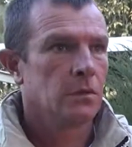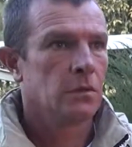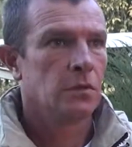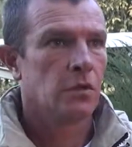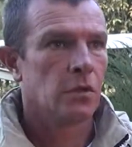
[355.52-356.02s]

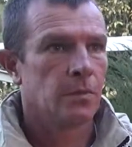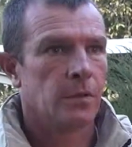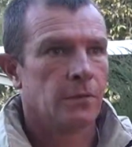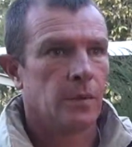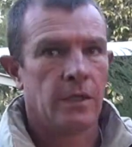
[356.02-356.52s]
2 scoops
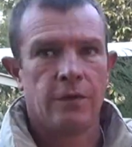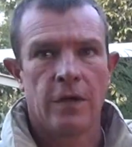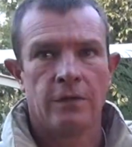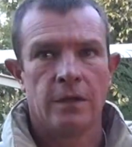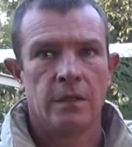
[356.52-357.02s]
of
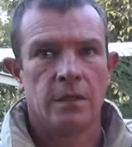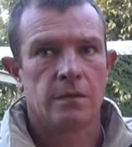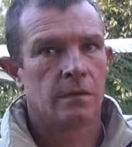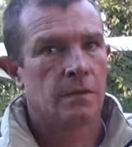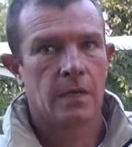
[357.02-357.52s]
25
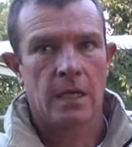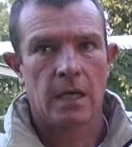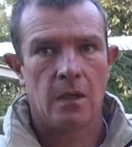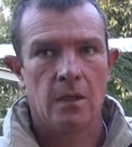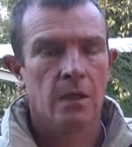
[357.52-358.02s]
liters. They
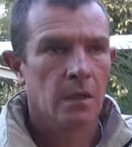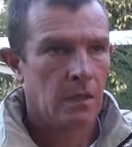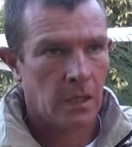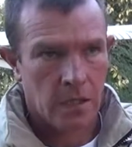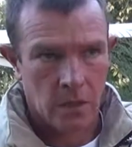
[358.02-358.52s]
go.
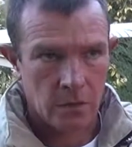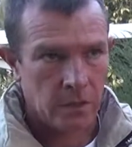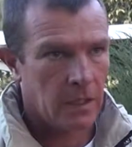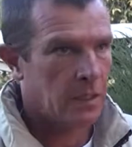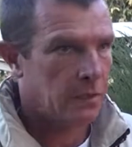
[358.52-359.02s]
That whole
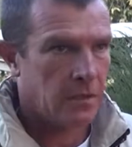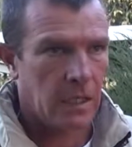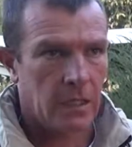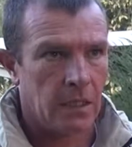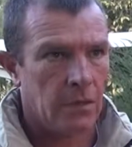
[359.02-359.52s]
thing is
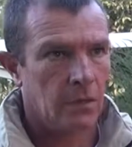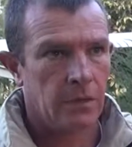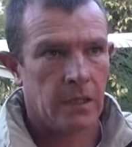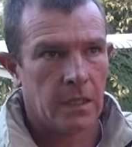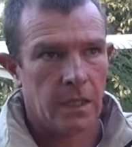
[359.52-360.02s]
draining on
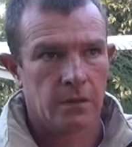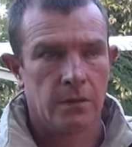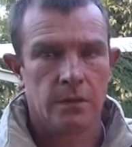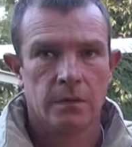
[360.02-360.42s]
the ground.